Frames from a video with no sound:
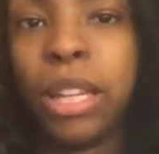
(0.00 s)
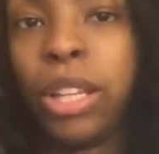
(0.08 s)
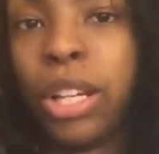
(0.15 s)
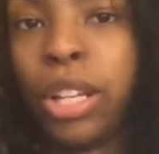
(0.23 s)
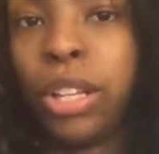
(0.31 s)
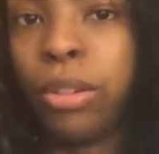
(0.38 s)
it
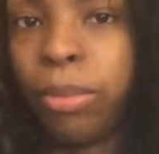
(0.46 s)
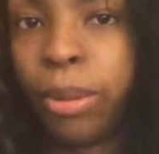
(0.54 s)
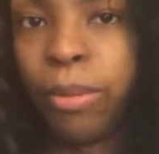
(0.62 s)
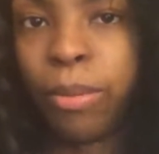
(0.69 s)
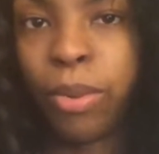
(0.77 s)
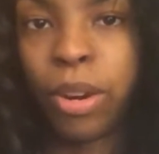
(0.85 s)
look a little
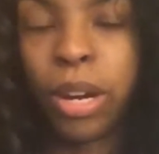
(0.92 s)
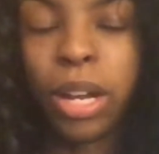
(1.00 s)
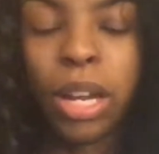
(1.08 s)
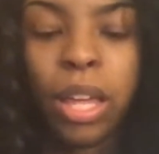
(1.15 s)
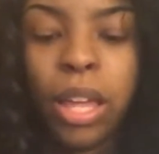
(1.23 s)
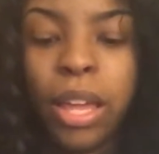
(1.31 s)
bit more
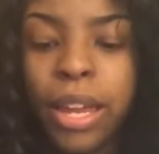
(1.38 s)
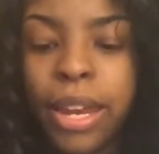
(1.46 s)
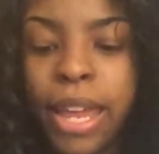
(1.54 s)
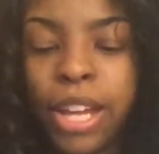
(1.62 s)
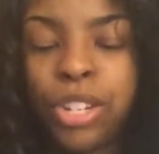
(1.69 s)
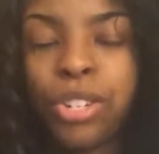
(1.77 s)

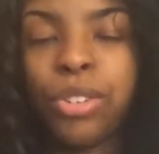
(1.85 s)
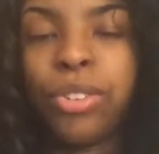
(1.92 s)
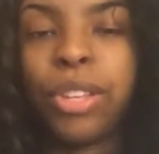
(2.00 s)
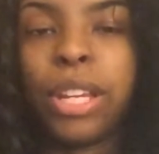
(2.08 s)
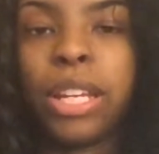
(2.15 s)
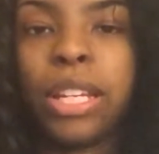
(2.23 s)

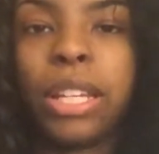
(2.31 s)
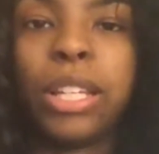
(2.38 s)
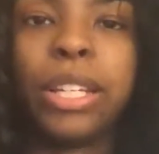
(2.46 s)
natural than it